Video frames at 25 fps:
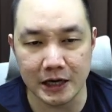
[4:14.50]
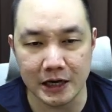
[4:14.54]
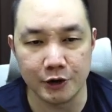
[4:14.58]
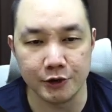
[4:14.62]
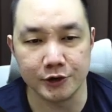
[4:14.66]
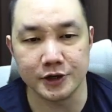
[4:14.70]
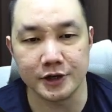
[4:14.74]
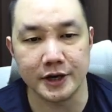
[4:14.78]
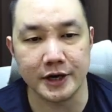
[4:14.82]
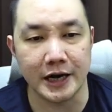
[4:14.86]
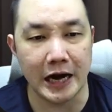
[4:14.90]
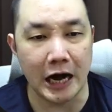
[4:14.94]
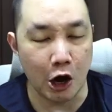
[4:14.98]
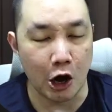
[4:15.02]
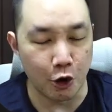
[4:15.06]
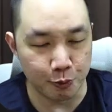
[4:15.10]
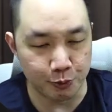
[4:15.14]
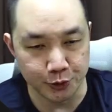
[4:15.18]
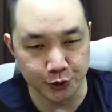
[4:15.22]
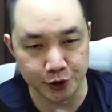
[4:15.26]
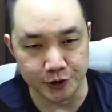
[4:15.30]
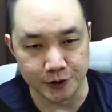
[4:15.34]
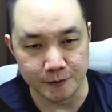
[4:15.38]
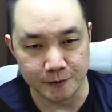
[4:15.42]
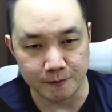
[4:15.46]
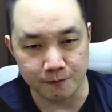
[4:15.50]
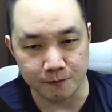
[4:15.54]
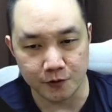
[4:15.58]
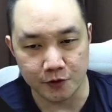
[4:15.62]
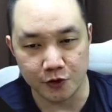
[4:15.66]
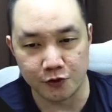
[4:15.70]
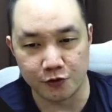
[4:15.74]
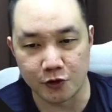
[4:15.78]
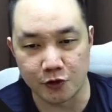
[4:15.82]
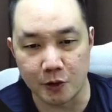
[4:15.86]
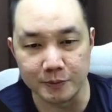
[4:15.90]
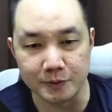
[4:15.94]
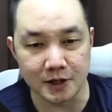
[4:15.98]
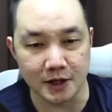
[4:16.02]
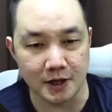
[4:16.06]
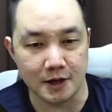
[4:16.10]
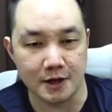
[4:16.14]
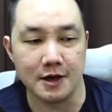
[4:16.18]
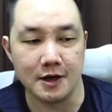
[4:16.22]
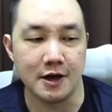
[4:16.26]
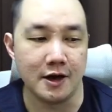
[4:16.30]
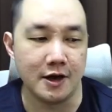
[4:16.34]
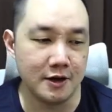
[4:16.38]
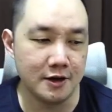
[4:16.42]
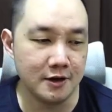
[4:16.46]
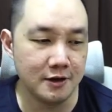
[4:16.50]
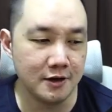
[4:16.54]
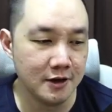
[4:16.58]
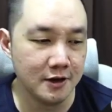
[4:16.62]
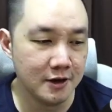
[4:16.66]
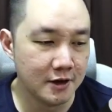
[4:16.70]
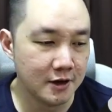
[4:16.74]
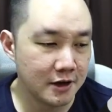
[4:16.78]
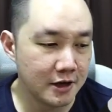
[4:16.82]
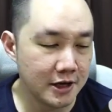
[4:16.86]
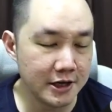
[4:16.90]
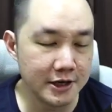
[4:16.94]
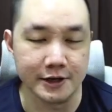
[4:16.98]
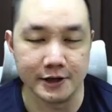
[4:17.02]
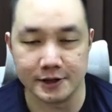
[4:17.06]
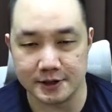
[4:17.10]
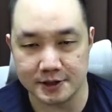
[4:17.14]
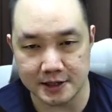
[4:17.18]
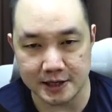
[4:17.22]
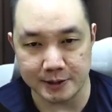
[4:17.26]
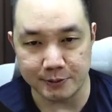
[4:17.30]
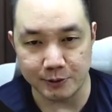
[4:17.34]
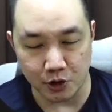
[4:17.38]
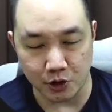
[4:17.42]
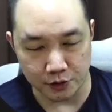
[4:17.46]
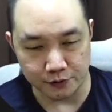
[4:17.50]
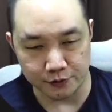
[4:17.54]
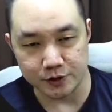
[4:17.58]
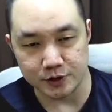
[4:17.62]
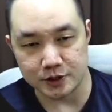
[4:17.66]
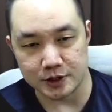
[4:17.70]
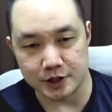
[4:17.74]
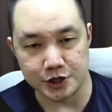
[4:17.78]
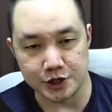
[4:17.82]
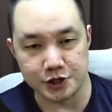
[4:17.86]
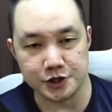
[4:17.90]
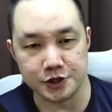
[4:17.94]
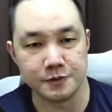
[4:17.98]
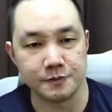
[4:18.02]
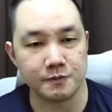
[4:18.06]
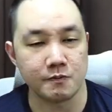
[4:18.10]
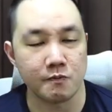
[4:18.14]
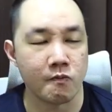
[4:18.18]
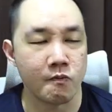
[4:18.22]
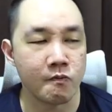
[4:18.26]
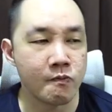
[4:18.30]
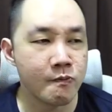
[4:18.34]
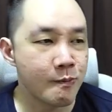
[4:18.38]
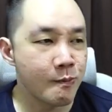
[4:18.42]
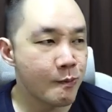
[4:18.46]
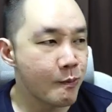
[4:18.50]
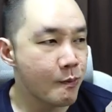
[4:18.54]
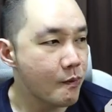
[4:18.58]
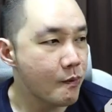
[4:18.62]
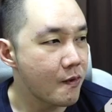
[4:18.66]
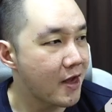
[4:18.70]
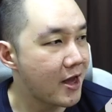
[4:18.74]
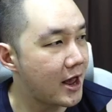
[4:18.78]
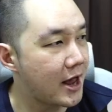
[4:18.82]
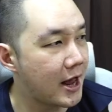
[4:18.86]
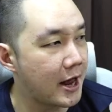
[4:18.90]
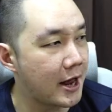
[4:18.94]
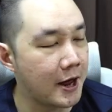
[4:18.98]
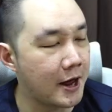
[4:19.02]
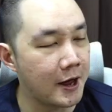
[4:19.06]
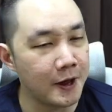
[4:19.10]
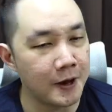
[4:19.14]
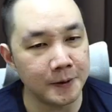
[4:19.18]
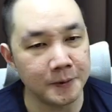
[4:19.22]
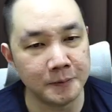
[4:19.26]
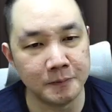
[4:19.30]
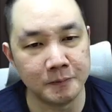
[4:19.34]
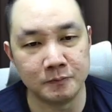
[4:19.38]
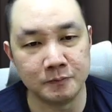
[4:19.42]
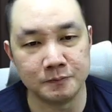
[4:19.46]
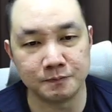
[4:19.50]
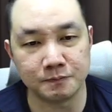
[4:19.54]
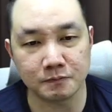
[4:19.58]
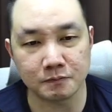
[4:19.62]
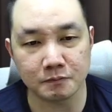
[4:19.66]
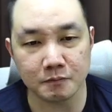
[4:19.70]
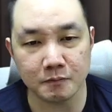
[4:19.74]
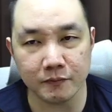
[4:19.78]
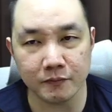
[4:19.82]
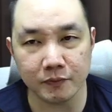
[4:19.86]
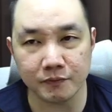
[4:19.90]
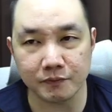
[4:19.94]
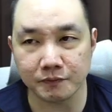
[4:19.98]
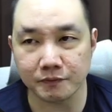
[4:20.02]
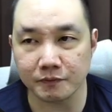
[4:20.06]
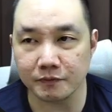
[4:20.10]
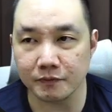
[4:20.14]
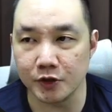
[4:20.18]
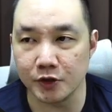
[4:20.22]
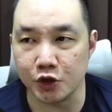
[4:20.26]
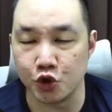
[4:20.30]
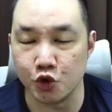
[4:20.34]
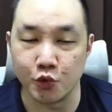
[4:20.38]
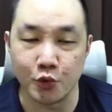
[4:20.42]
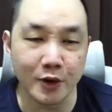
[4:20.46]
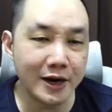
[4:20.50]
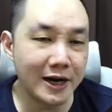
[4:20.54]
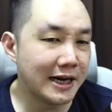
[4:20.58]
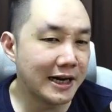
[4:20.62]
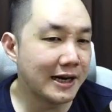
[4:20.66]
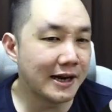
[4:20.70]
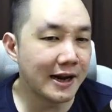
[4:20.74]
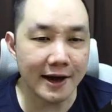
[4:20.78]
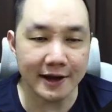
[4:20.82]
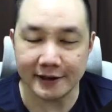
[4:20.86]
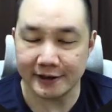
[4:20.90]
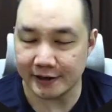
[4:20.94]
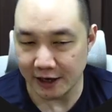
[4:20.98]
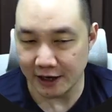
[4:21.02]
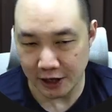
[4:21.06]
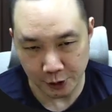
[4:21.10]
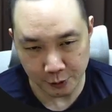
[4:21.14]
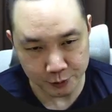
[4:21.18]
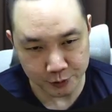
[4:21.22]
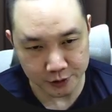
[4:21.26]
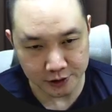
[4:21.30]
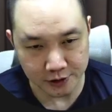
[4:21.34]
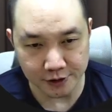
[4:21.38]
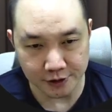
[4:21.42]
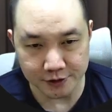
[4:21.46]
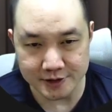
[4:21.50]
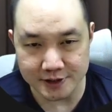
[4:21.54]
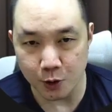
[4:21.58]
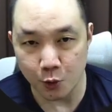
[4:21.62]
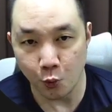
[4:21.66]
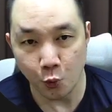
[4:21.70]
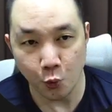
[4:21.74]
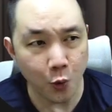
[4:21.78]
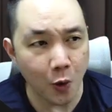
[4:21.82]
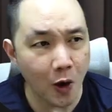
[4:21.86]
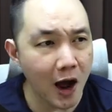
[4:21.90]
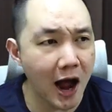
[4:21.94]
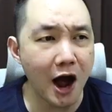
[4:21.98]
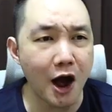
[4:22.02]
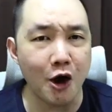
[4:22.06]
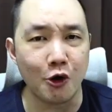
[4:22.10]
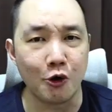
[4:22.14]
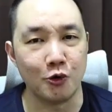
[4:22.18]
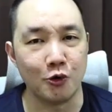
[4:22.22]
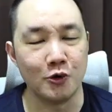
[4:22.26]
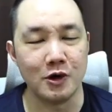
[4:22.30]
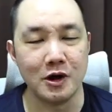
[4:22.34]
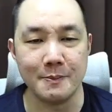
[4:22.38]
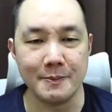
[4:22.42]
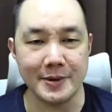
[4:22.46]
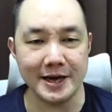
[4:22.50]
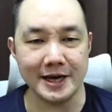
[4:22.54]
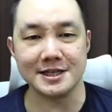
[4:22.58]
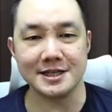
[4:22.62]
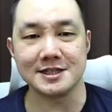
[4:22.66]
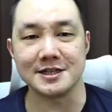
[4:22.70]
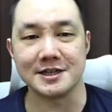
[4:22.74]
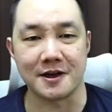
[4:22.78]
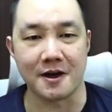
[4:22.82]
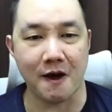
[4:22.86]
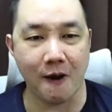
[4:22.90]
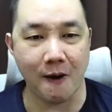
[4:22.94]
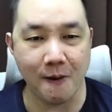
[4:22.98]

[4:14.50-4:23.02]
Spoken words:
an output from the AI in the same conversation, and you really like that output, and you say, wow, amazing,